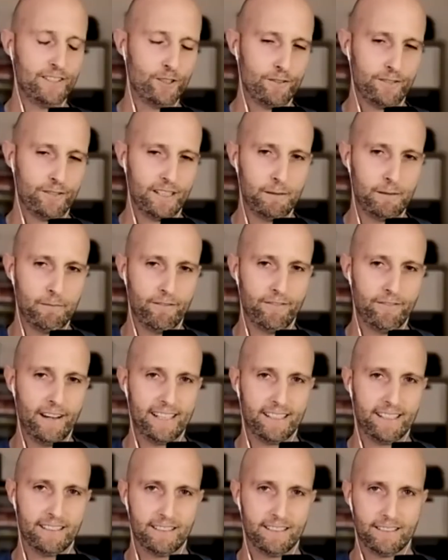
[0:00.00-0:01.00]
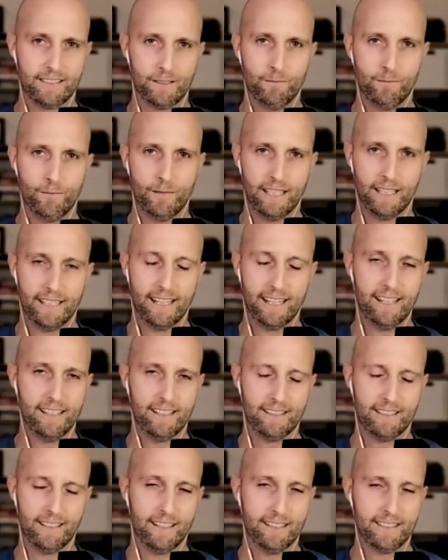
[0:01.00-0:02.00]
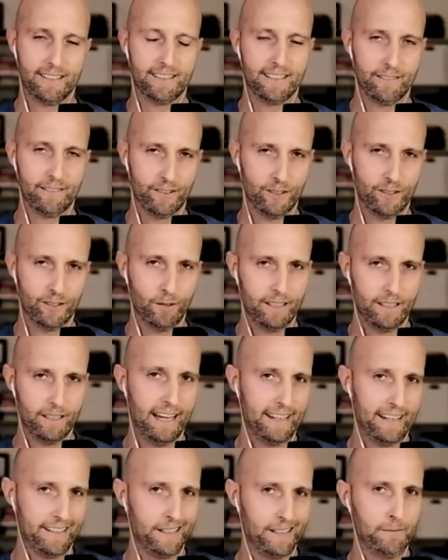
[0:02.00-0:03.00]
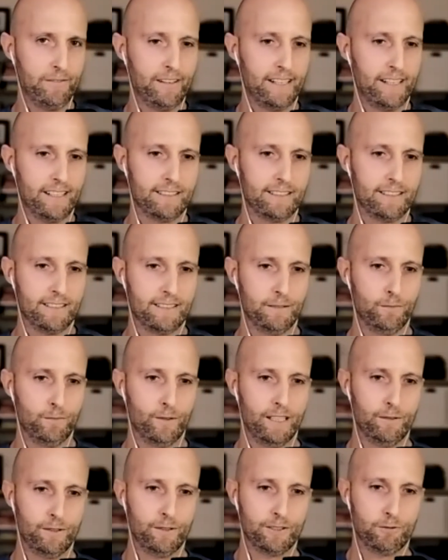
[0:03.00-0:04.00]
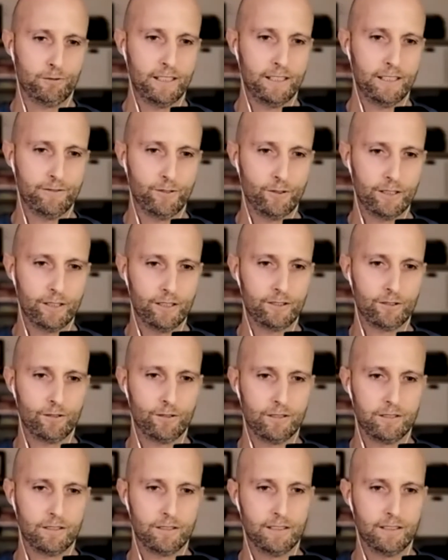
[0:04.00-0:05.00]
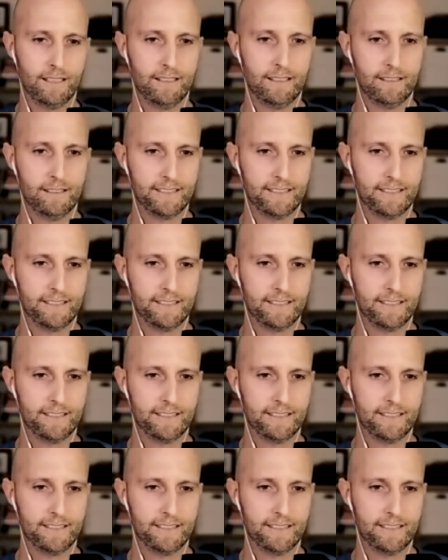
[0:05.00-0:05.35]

of the lymphatic system and i i didn't even know i had a lymphatic system when i was 24 years old uh, yeah.